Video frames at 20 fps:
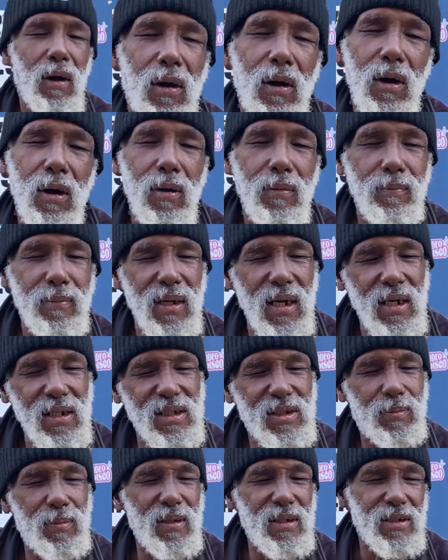Oh, my
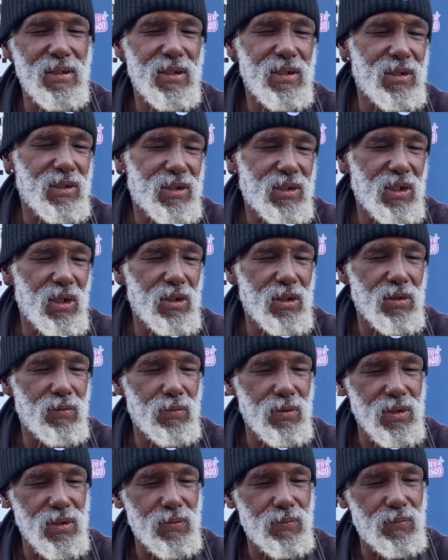experience in the shelter
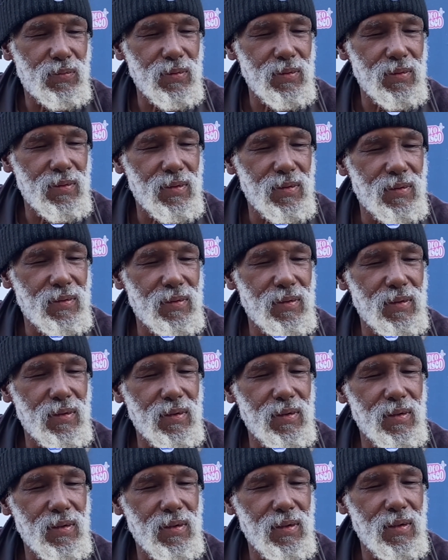was
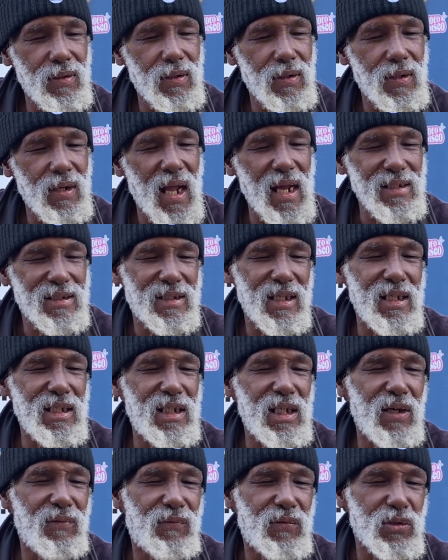I stayed
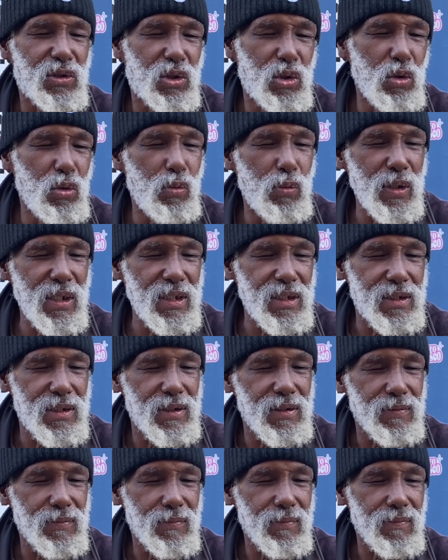there for two
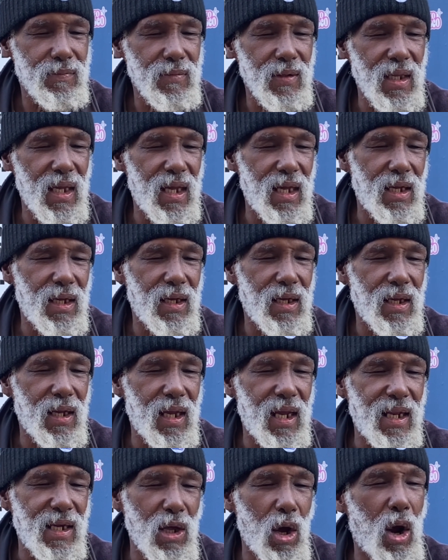weeks
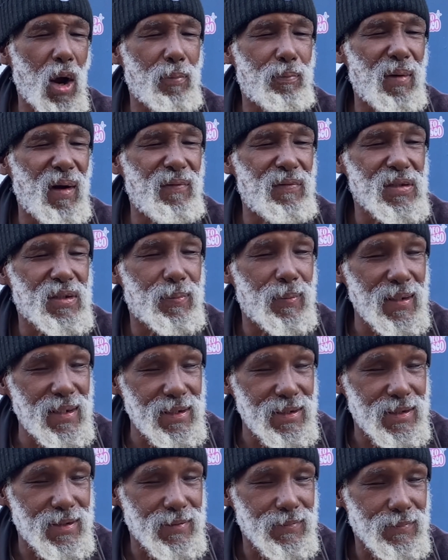in our brother's
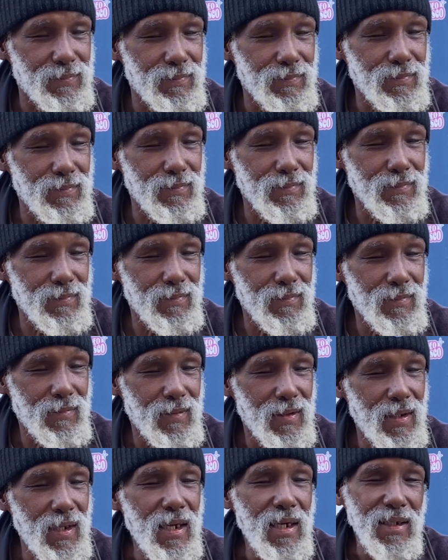place.
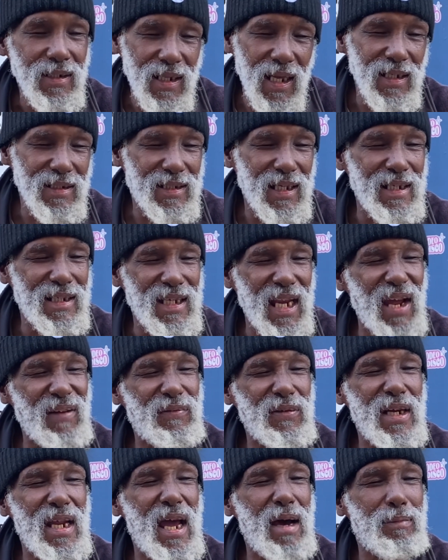That's at
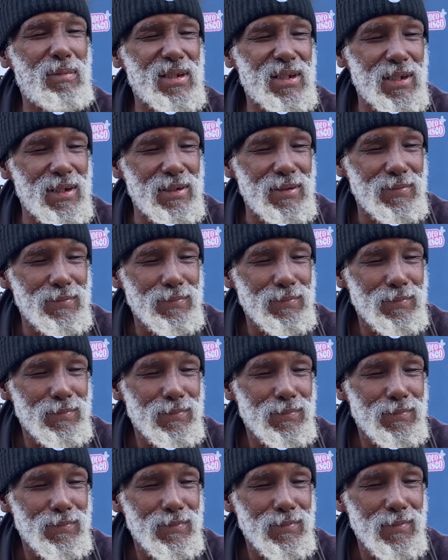Knife and Hamilton.
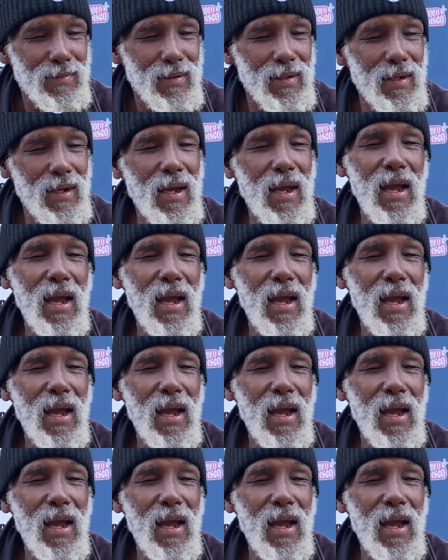Okay.